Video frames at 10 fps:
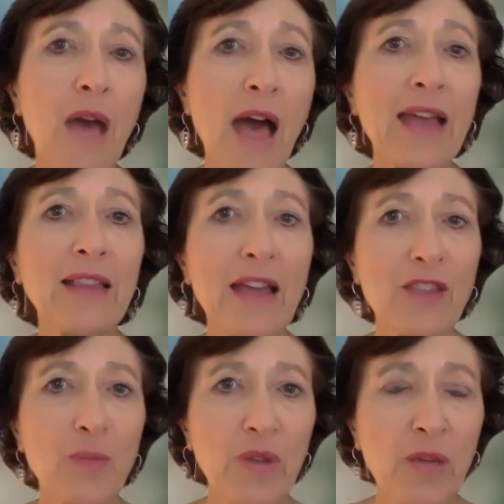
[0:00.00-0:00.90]
highlight
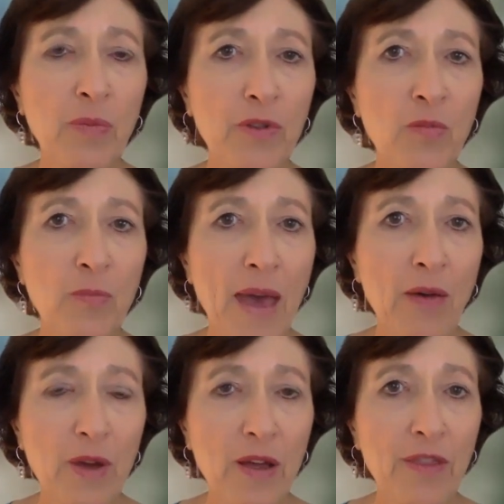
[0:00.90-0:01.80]
the people you met
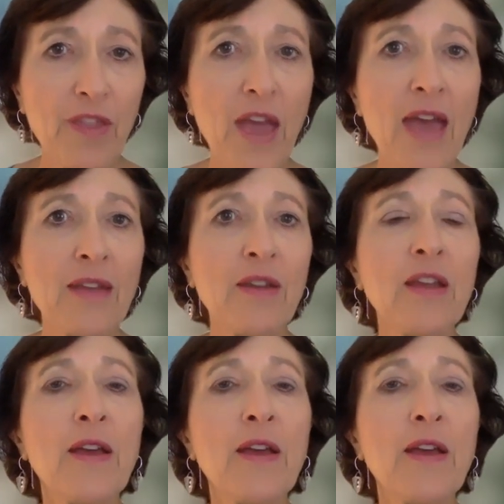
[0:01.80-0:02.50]
with and